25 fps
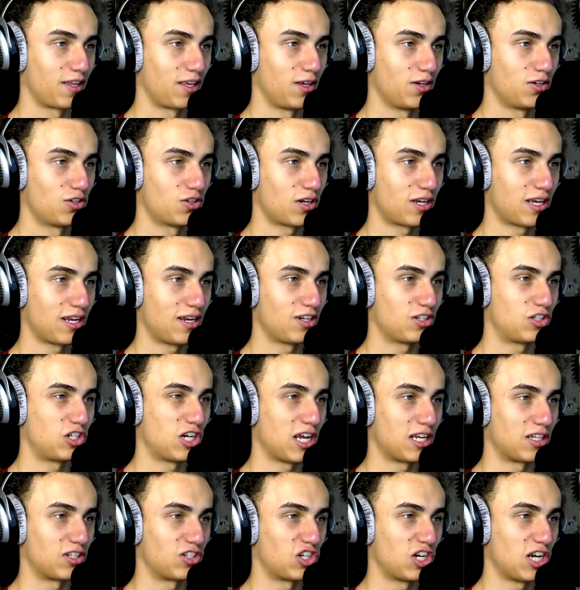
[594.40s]
You should get a
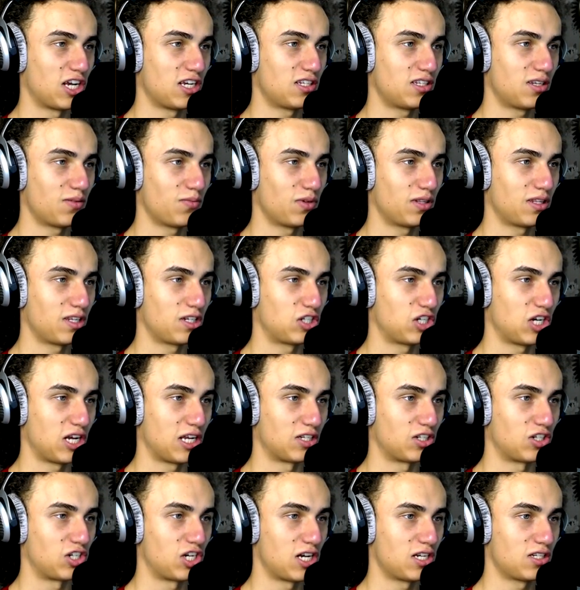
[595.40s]
jet. Chase him with a
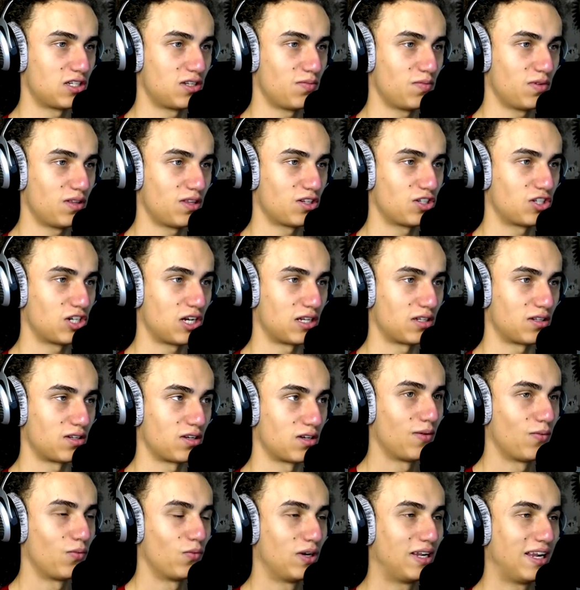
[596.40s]
jet. Chase him with a jet.
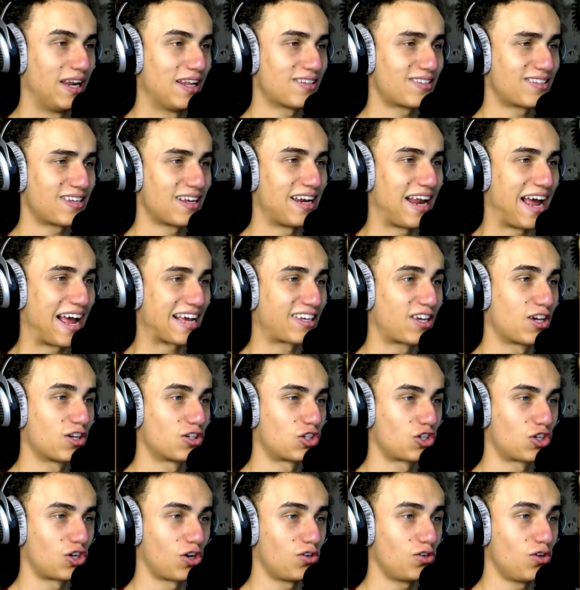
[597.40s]
Would listen, I could
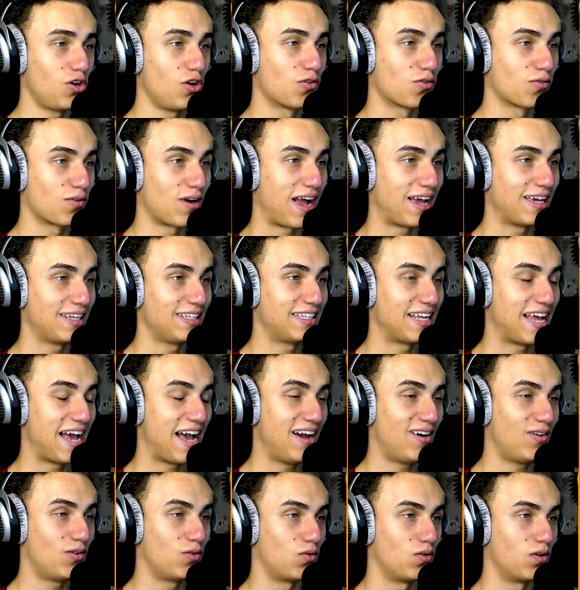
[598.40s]
shoot you right
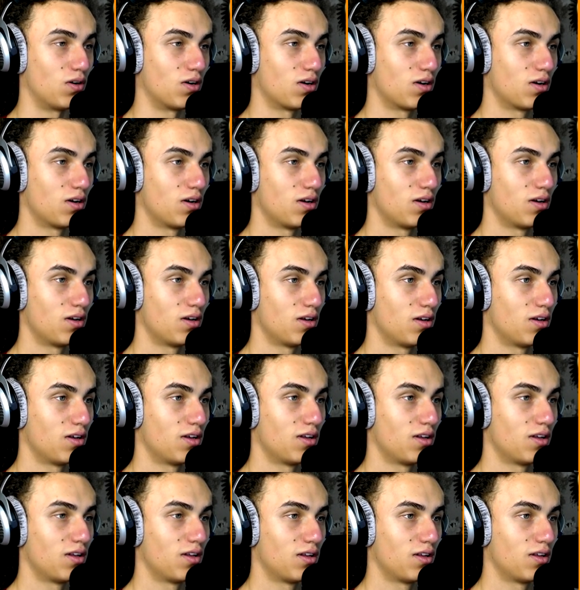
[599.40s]
now.
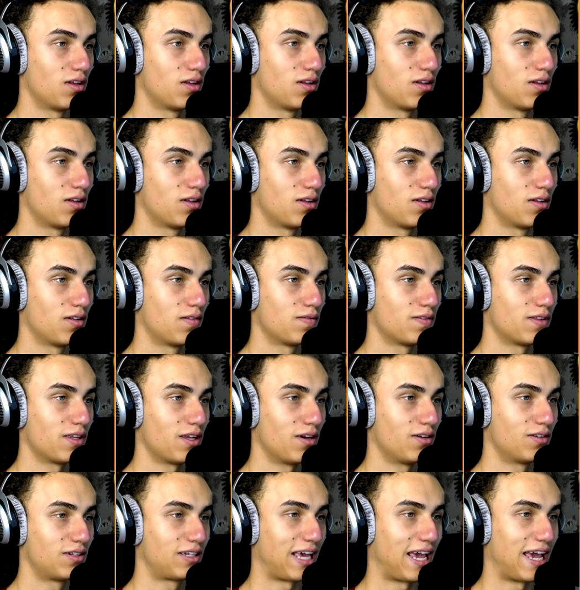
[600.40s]
Yeah, yeah.
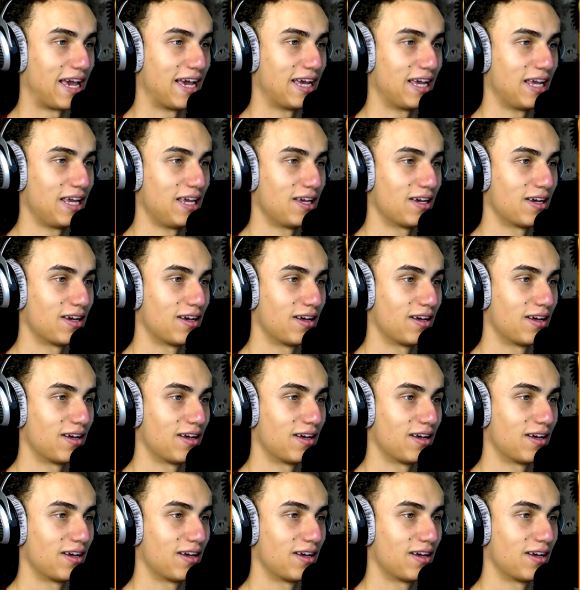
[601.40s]
Okay.